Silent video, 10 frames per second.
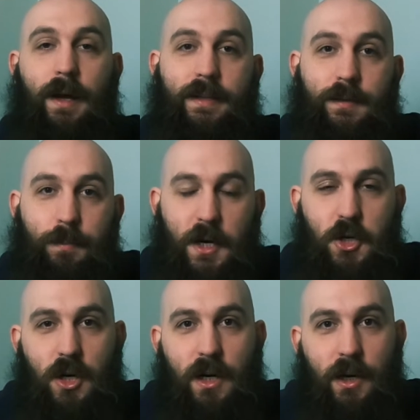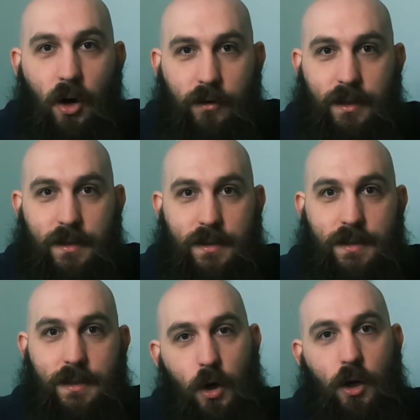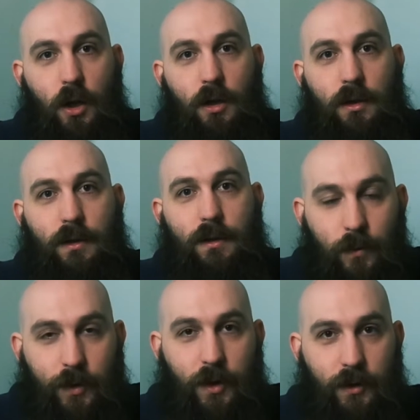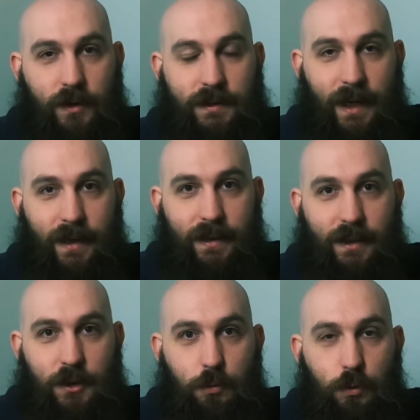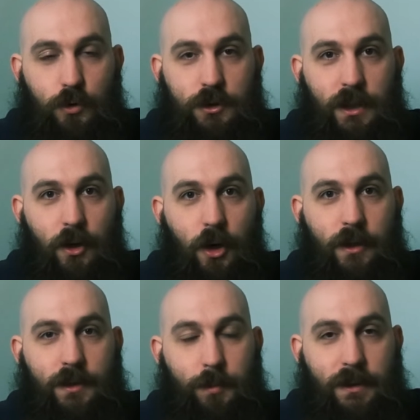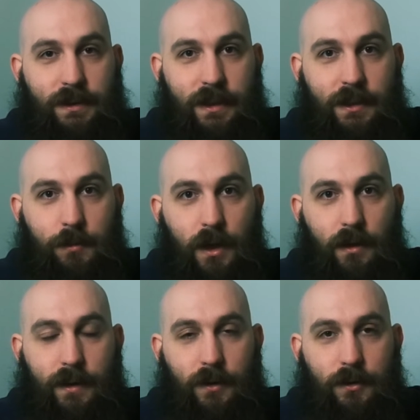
Especially autists struggle with understanding these rules that are not explicitly spelled out.